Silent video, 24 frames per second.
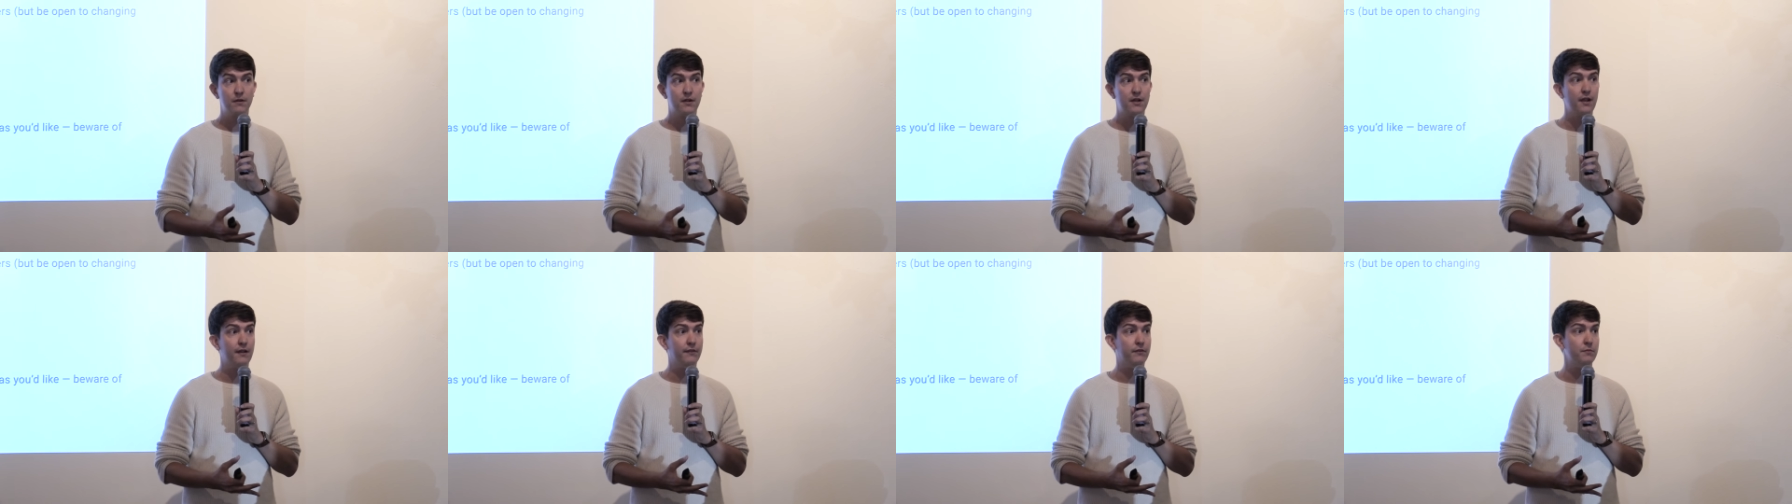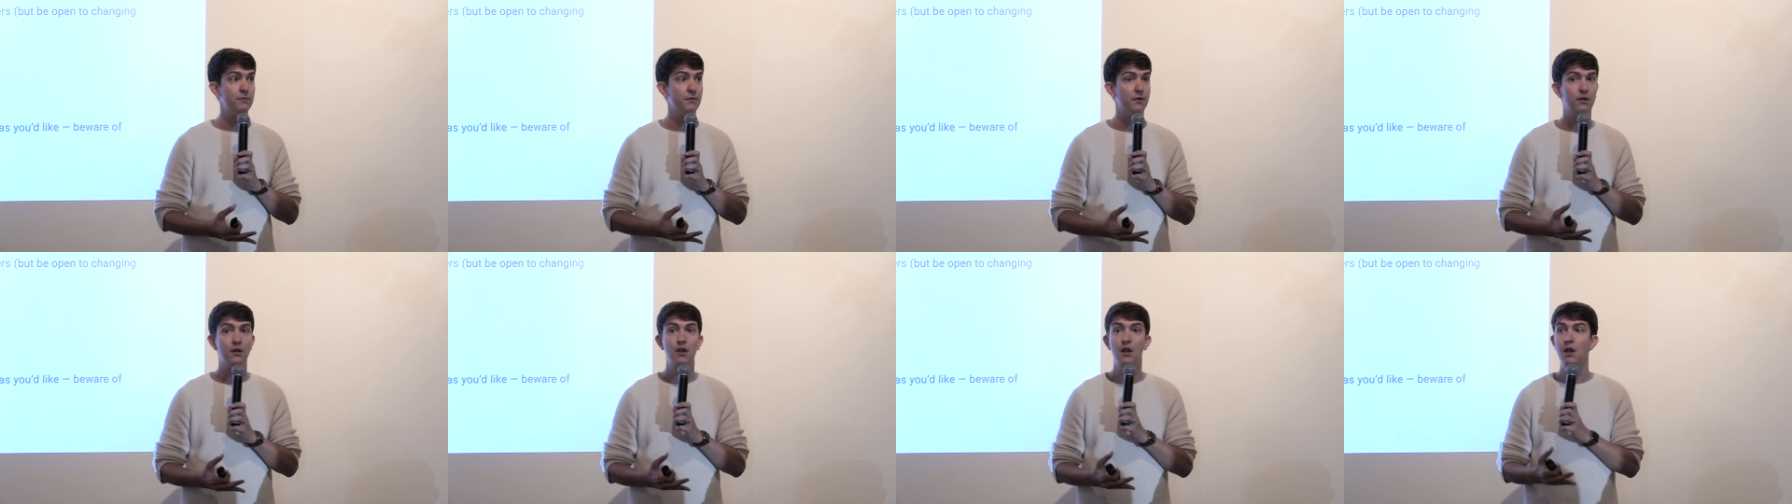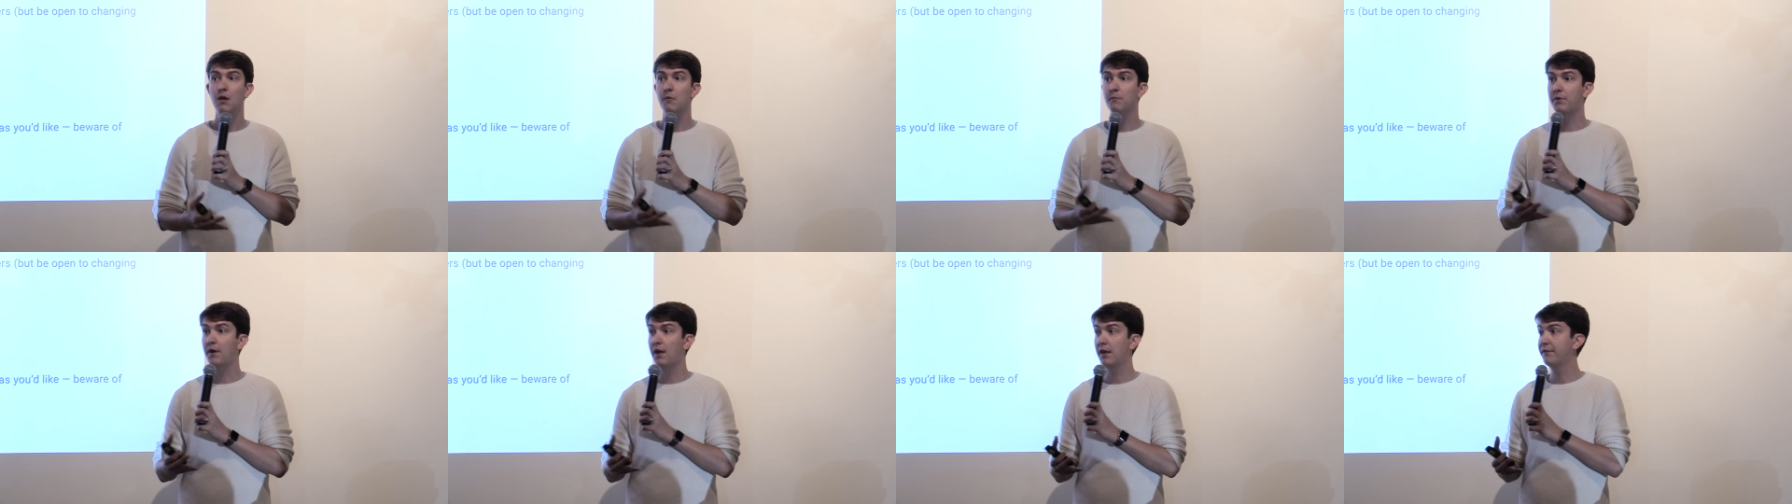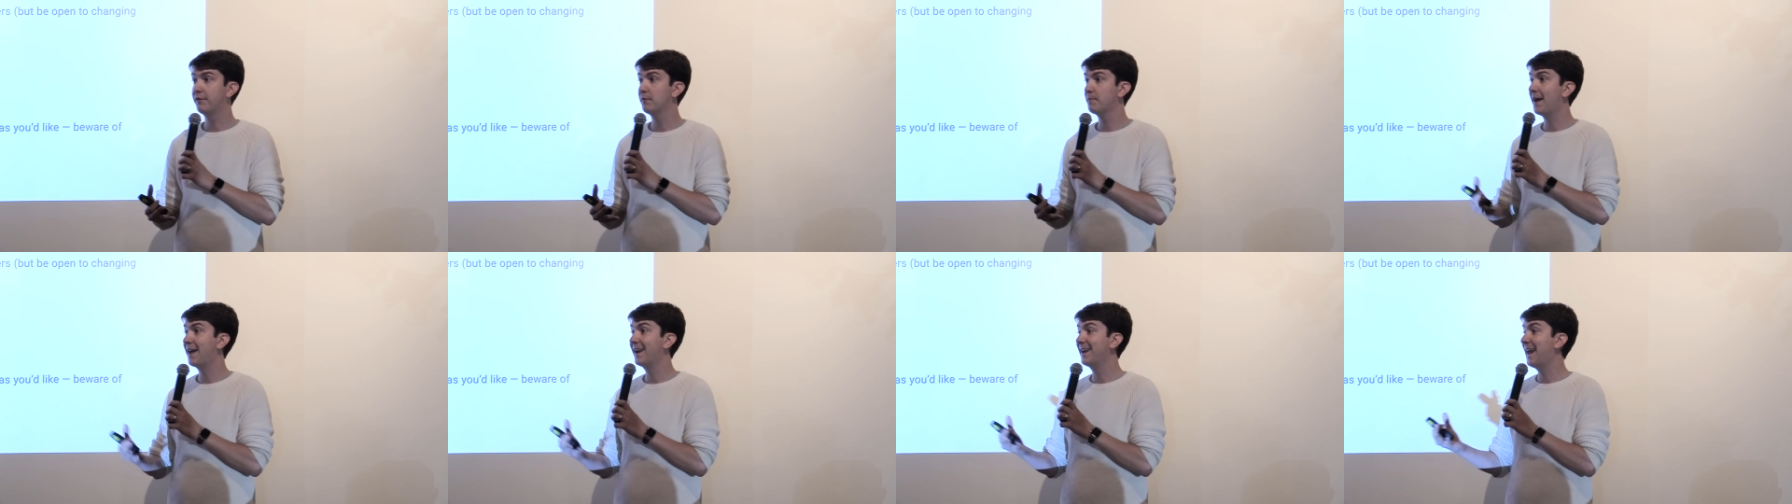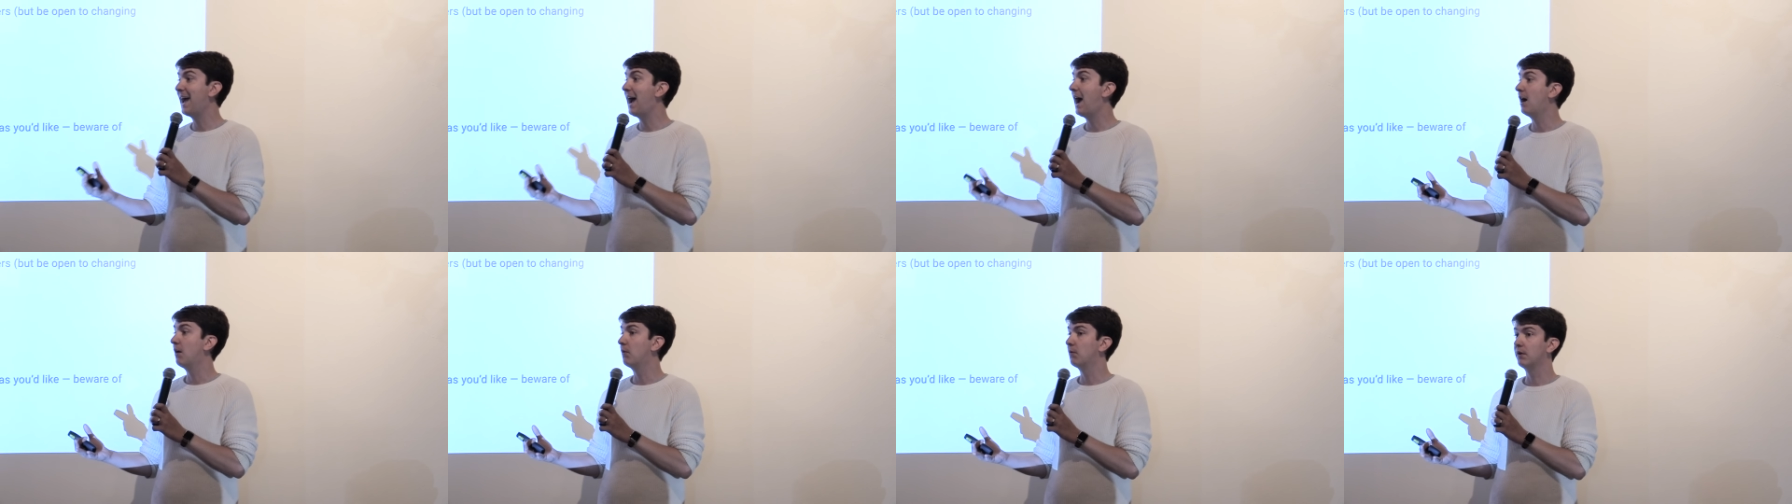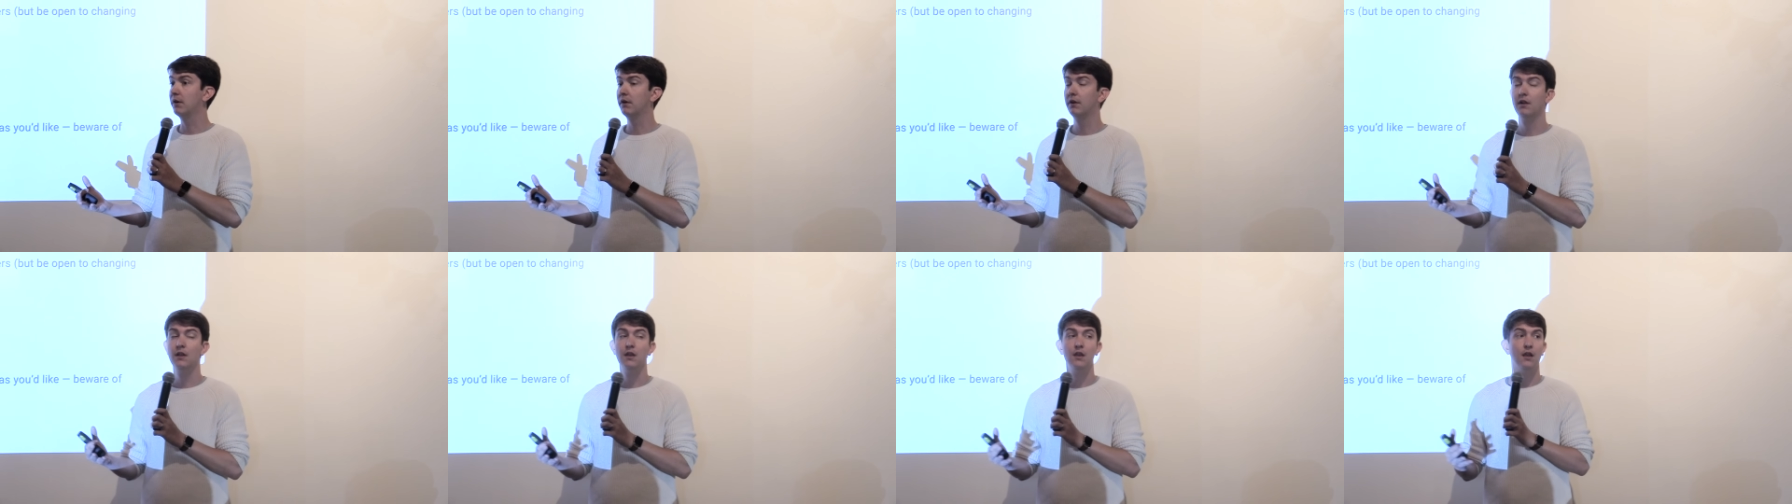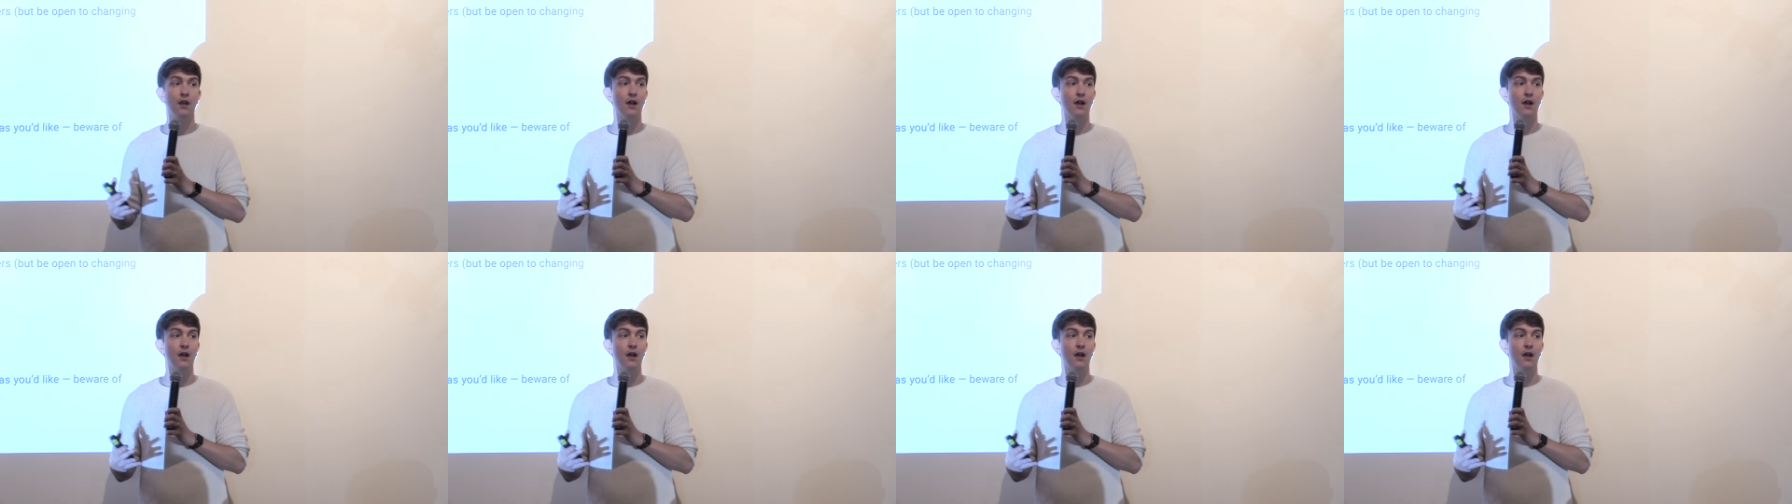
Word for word: a customer probably for about an hour,